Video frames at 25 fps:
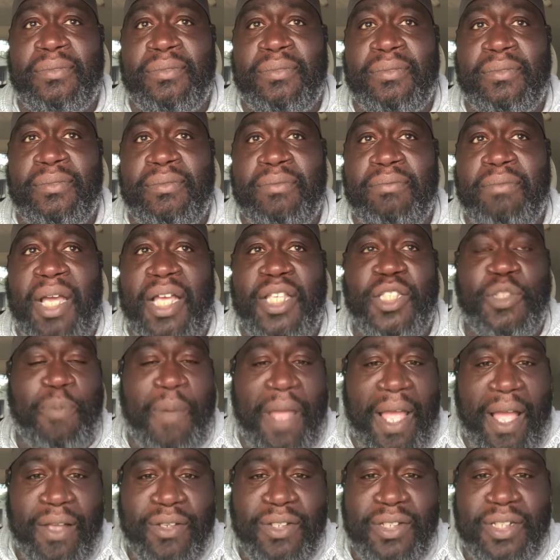My
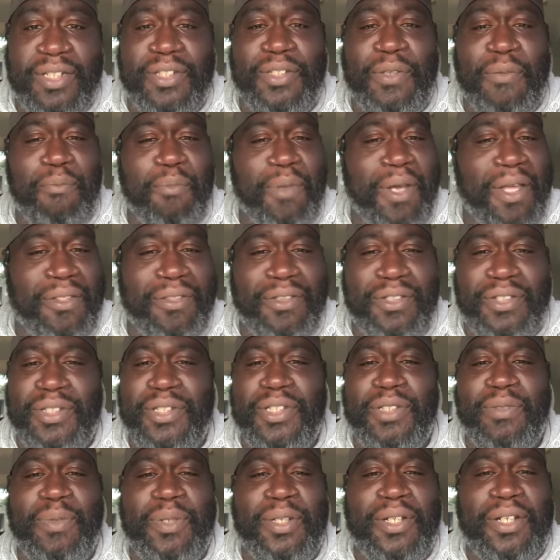spouse, she's a mother. She's
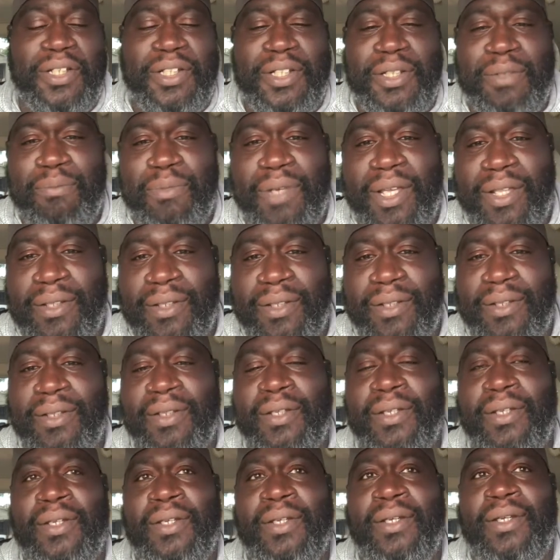been a good mother.
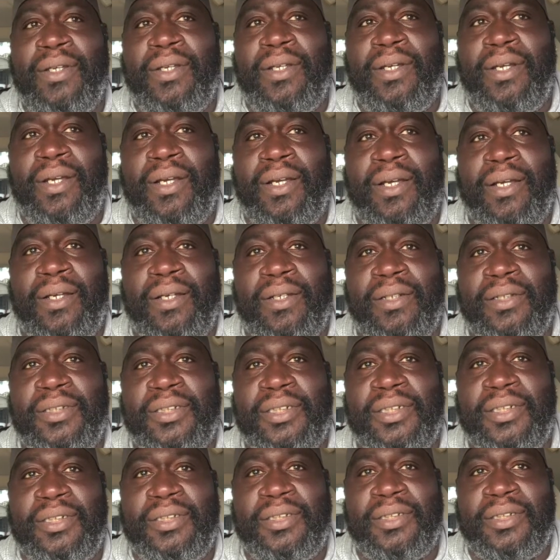
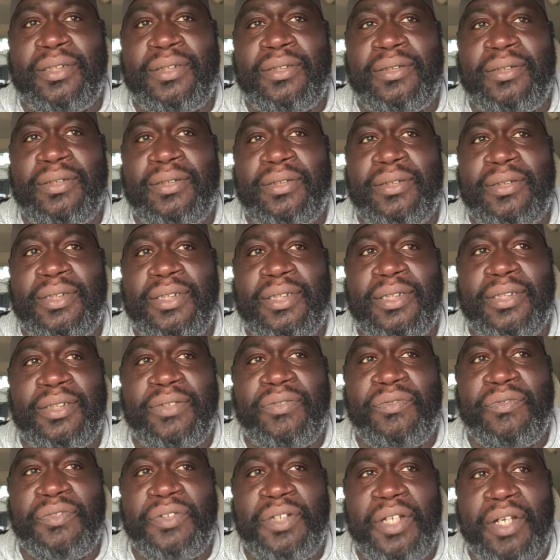She's a
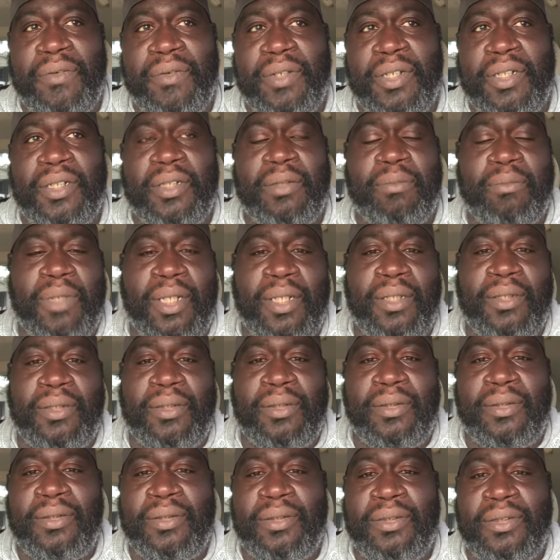very good mother
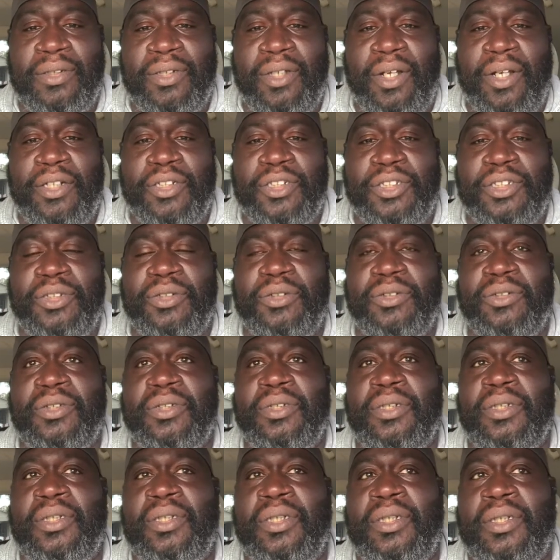to our children,
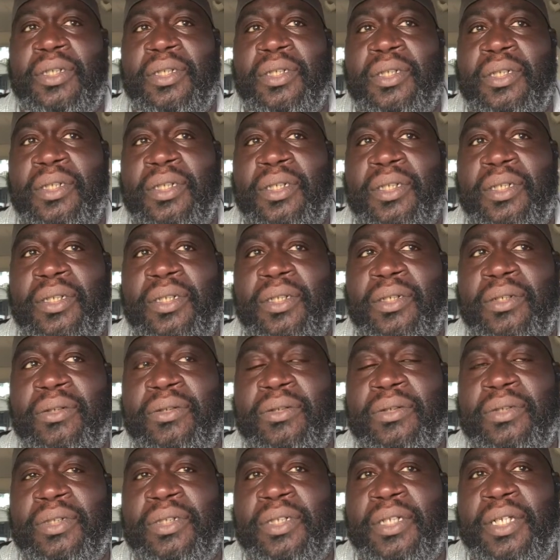and
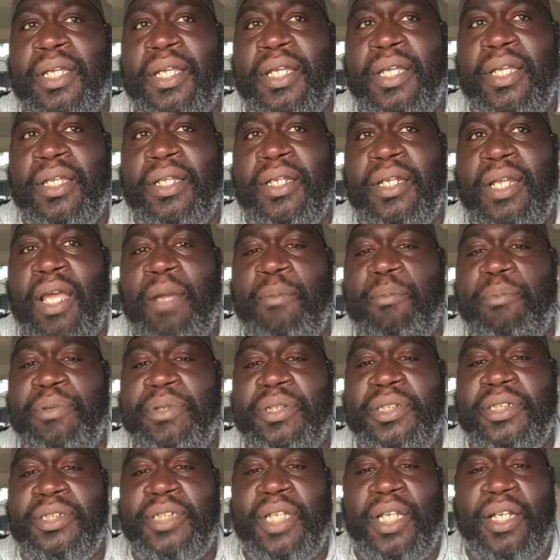I
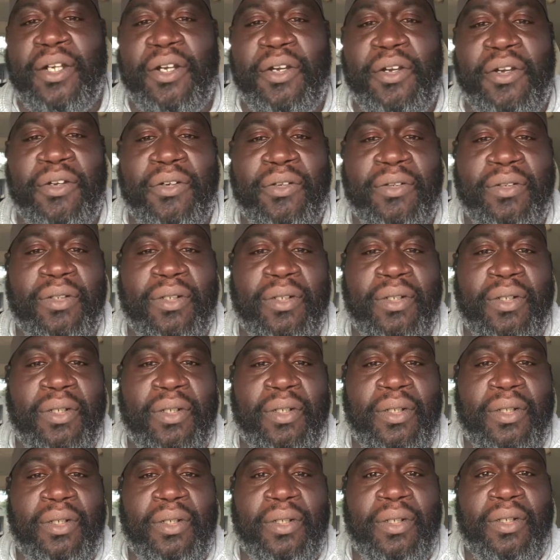appreciate her
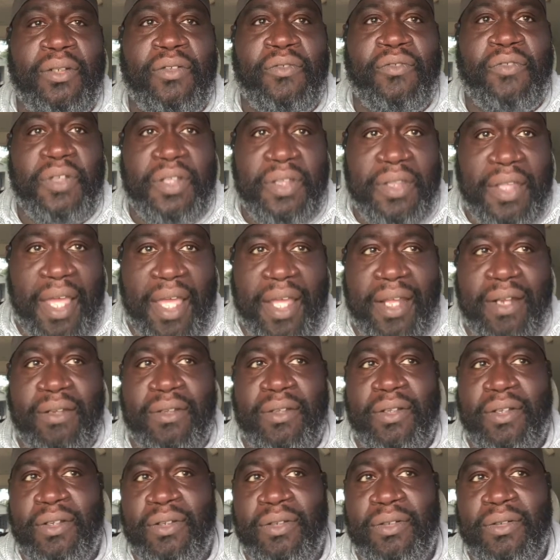for that,
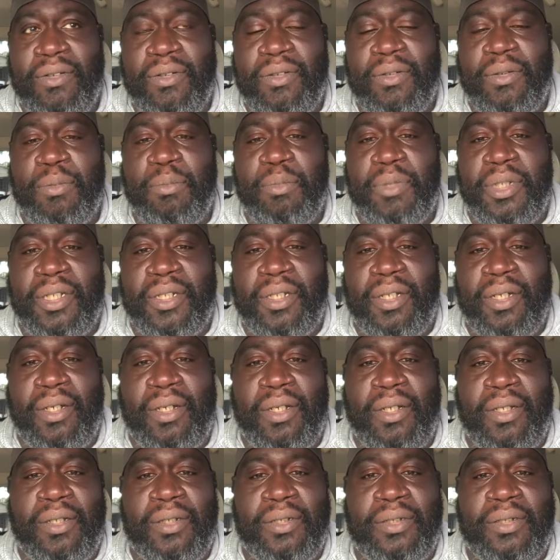
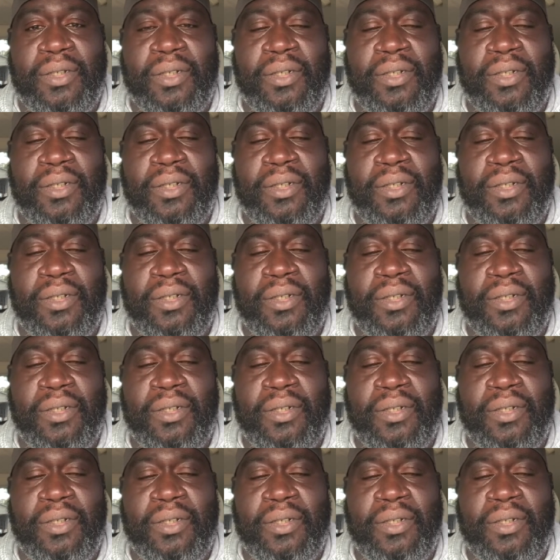because,